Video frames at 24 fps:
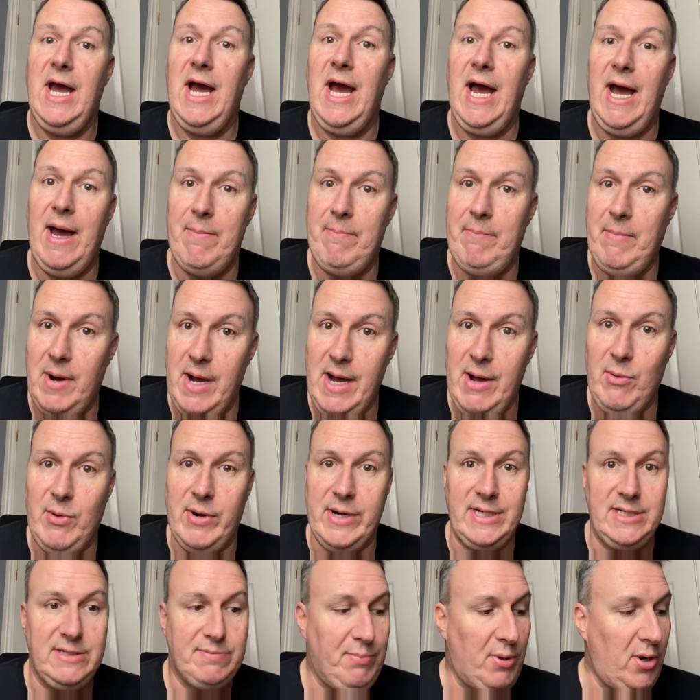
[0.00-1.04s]
My one
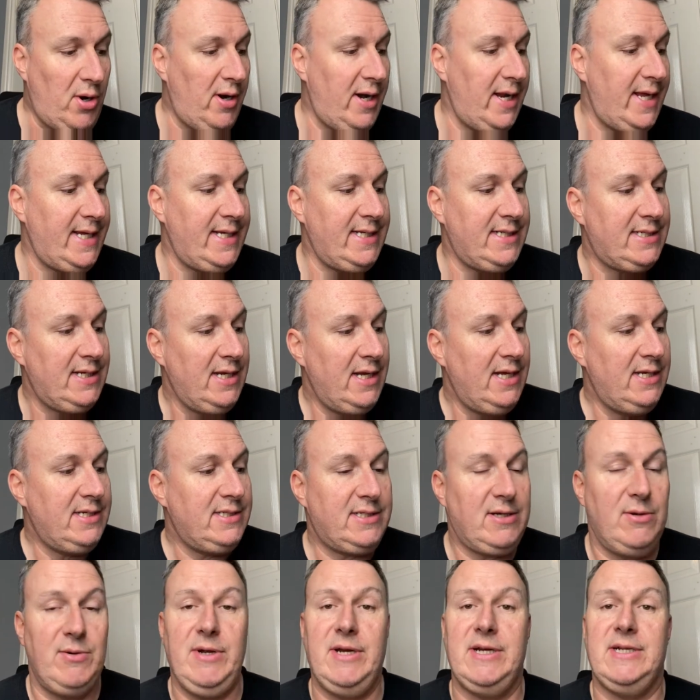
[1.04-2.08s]
is Polly's,
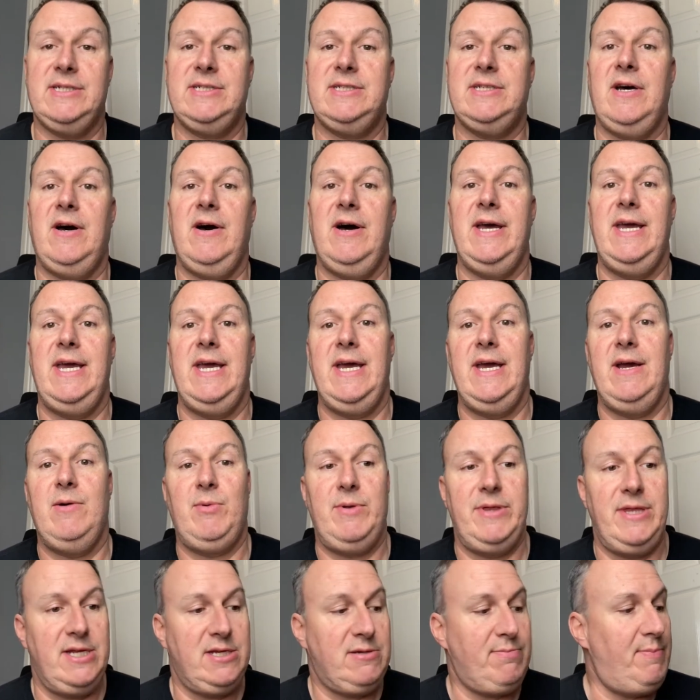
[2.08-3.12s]
so we're going to start here
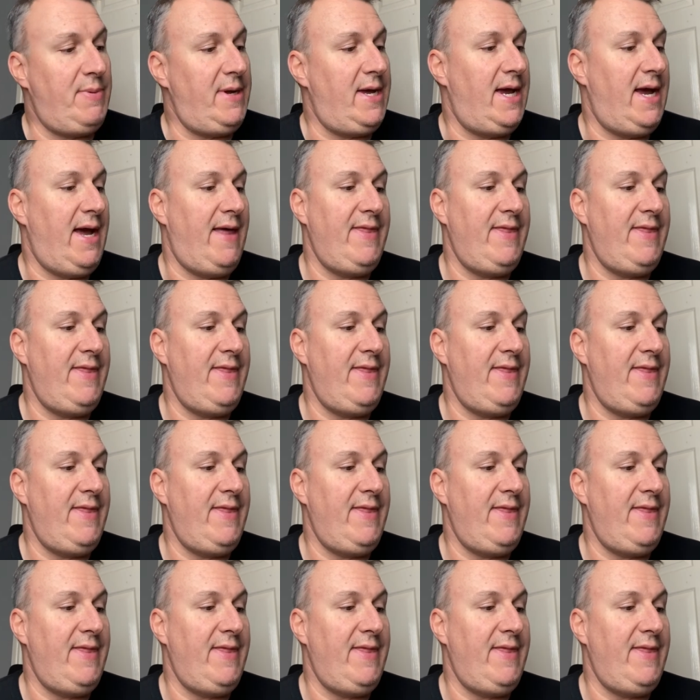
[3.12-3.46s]
with this beer.